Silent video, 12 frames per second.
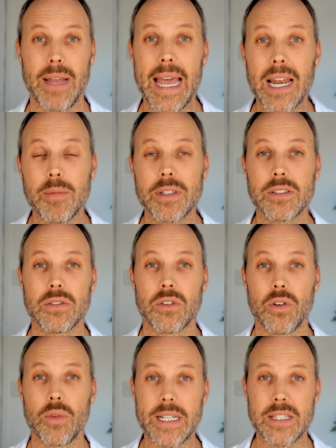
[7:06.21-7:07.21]
element or a
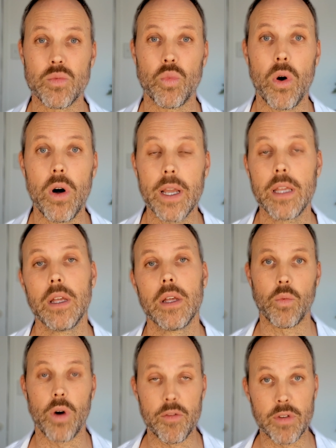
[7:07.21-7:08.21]
reason why.
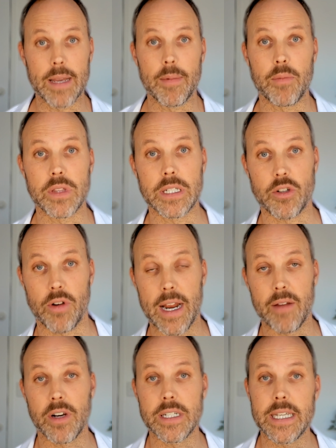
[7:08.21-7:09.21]
Why have we come up with this
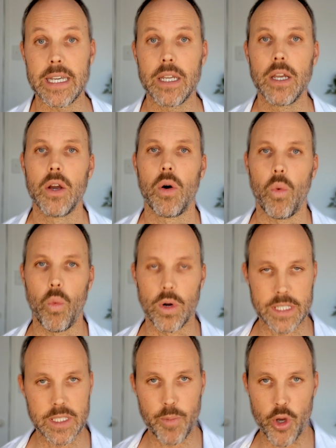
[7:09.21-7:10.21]
creative idea?
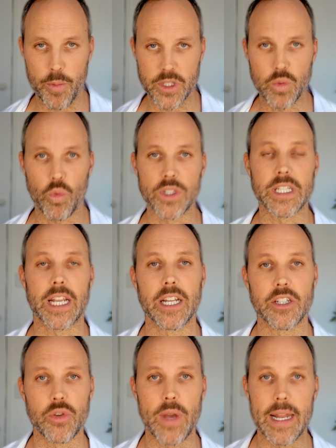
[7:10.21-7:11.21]
What's its purpose? What's it going to
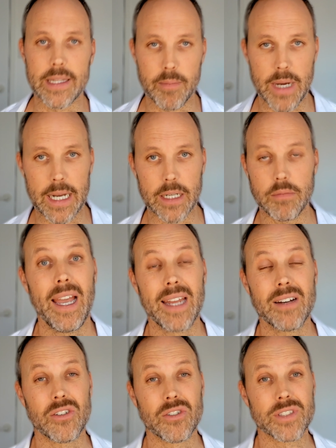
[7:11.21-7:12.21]
do out in the market?
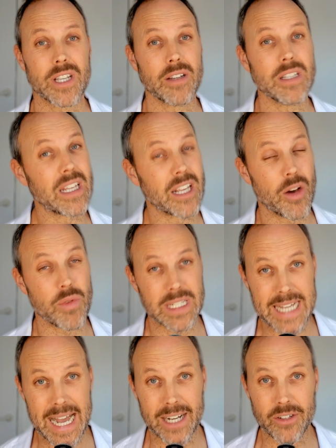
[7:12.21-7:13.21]
And also you can go with the
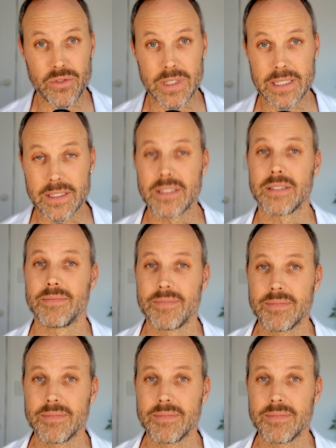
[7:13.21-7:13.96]
target audience.